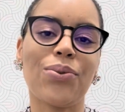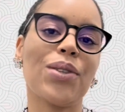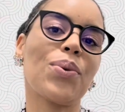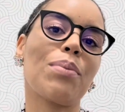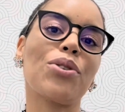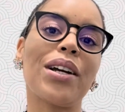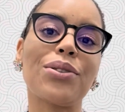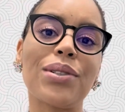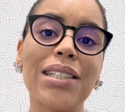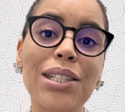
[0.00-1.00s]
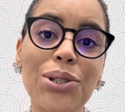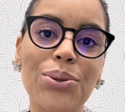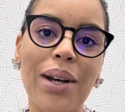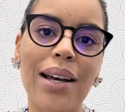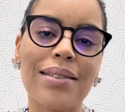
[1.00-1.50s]
or that's what I'm trying to teach you
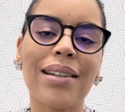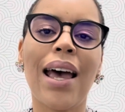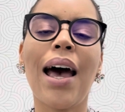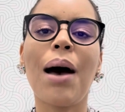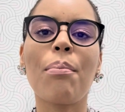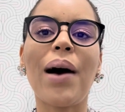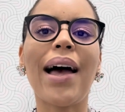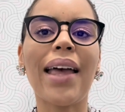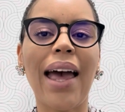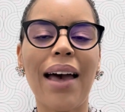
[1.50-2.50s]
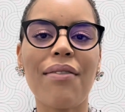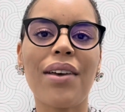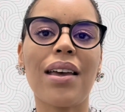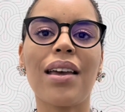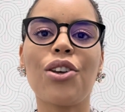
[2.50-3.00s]
guys by
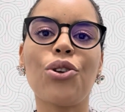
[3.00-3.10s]
having,